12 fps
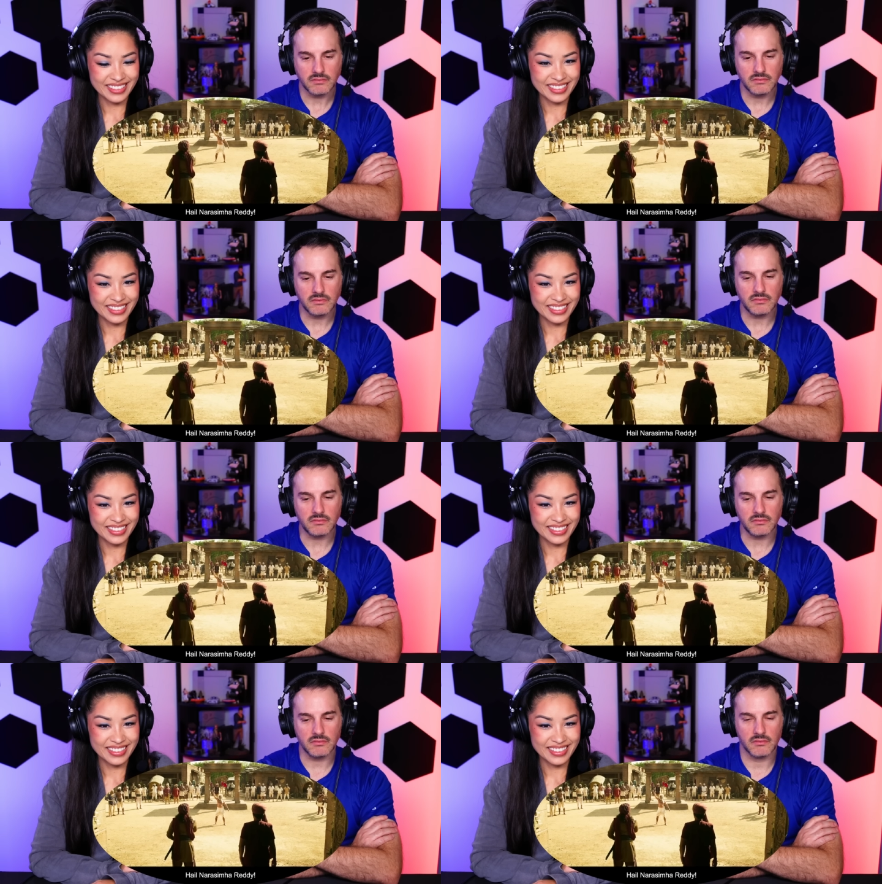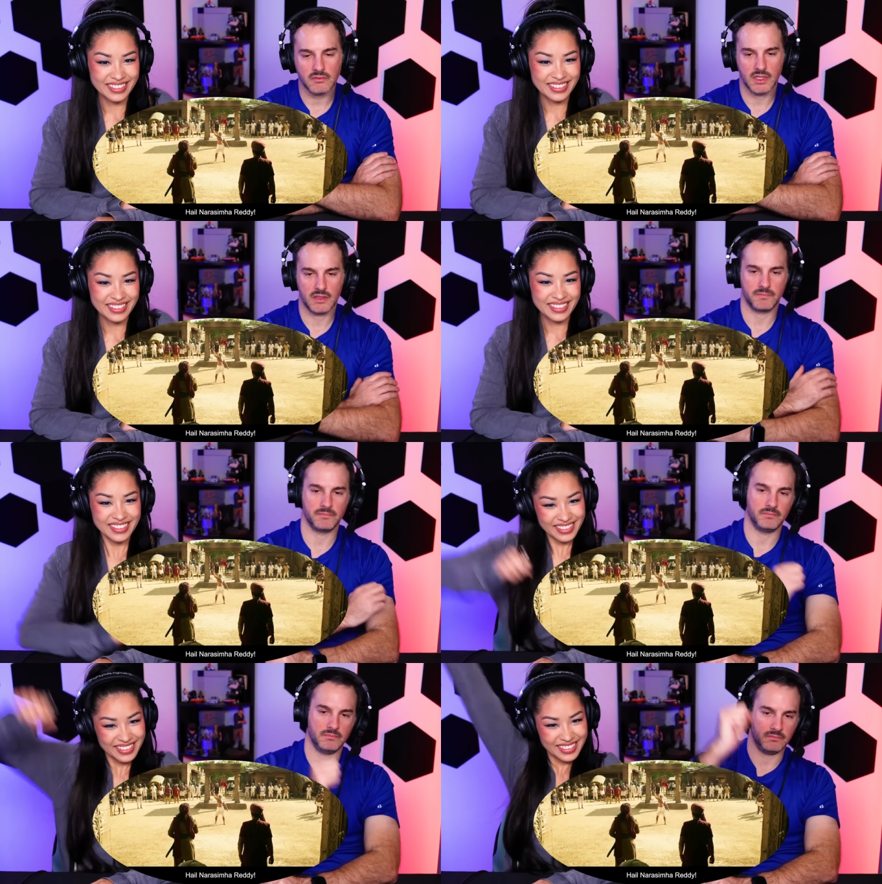
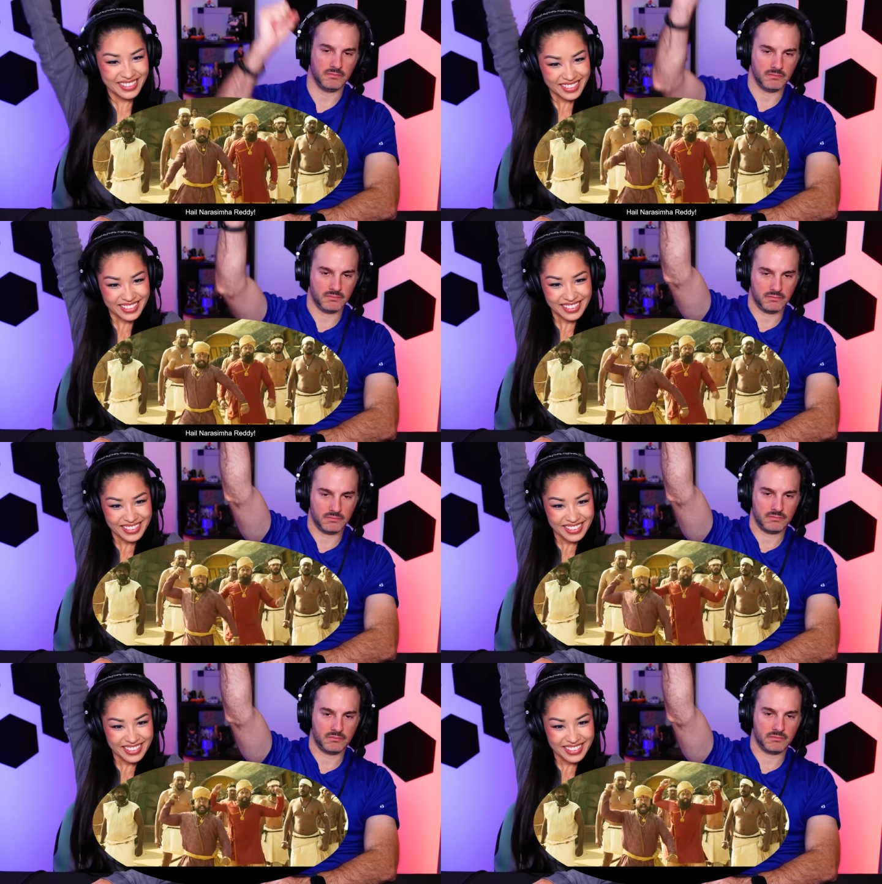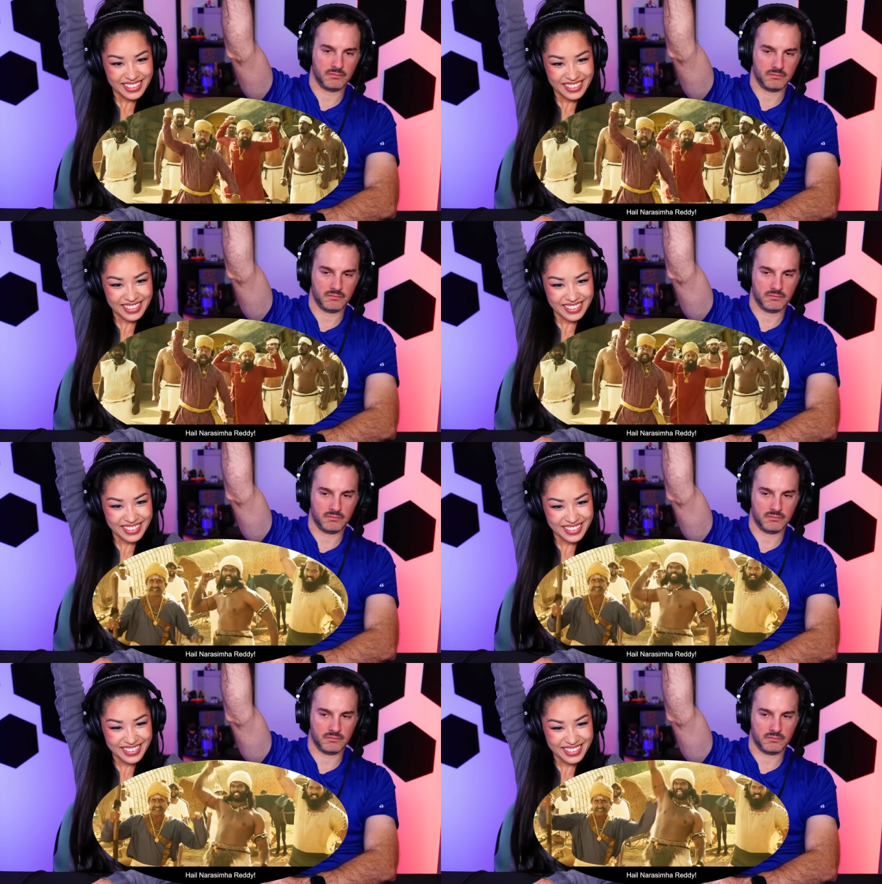
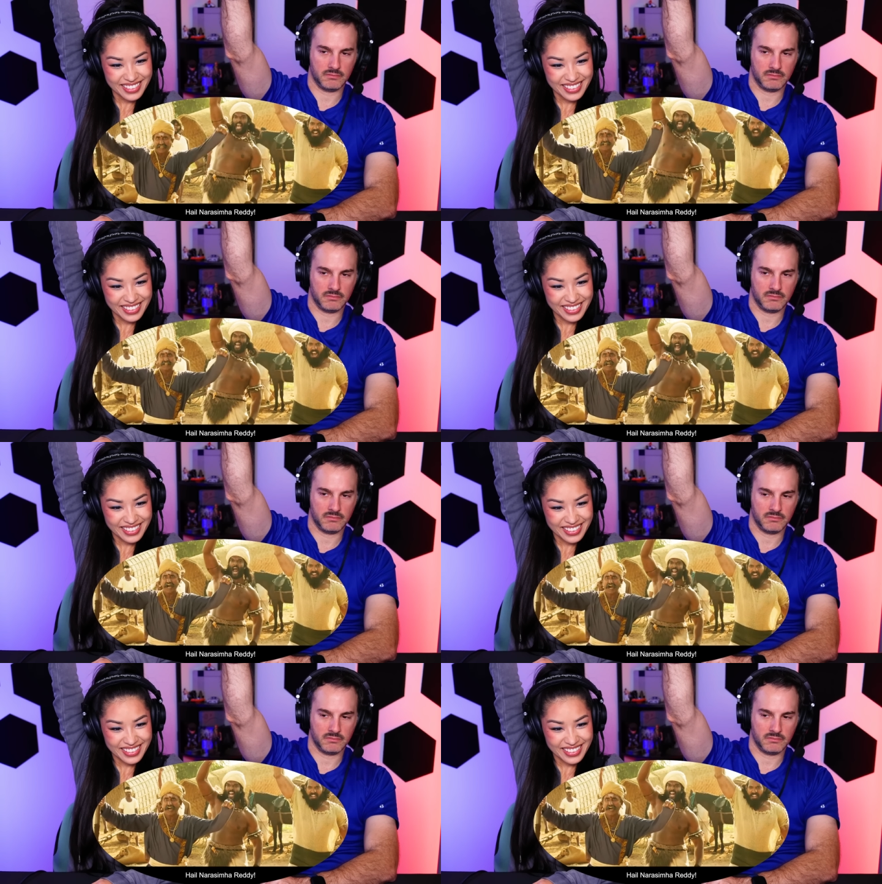(silence)